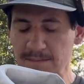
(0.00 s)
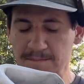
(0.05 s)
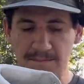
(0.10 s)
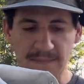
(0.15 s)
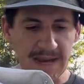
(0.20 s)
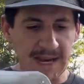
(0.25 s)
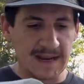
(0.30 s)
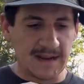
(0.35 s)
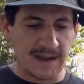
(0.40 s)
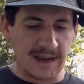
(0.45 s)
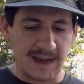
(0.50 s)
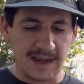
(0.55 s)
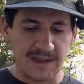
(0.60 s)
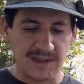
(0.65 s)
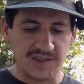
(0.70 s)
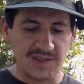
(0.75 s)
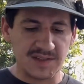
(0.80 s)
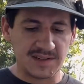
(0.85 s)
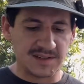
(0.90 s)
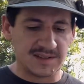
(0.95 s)
Man, I'm
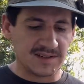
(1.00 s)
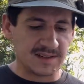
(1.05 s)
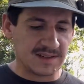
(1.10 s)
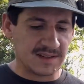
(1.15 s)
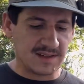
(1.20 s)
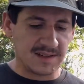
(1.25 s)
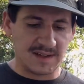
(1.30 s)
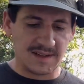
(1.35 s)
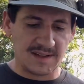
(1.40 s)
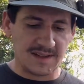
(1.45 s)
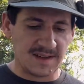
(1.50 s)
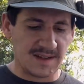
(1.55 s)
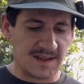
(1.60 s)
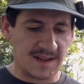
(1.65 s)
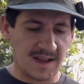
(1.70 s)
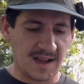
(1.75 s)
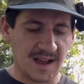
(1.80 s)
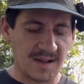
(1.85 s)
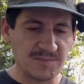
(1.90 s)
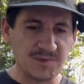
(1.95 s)
just
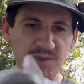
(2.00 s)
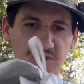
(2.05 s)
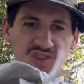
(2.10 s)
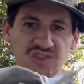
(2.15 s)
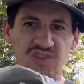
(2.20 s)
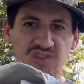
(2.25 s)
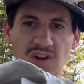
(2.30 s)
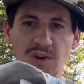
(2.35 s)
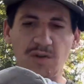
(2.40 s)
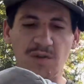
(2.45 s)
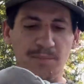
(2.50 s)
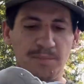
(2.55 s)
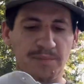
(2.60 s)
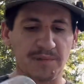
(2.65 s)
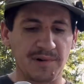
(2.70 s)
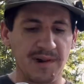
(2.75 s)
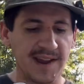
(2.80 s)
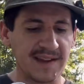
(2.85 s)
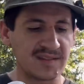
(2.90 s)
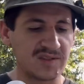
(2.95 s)
so
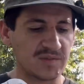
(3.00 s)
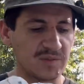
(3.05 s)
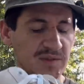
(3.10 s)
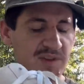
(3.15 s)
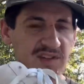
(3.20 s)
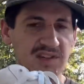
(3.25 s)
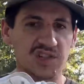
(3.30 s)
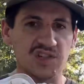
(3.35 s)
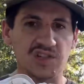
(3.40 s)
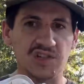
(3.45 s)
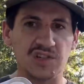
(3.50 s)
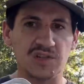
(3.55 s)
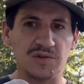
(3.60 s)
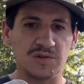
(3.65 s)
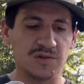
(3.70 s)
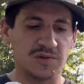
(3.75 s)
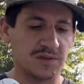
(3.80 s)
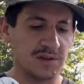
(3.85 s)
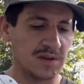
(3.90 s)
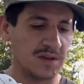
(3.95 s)
impressed with this shoe.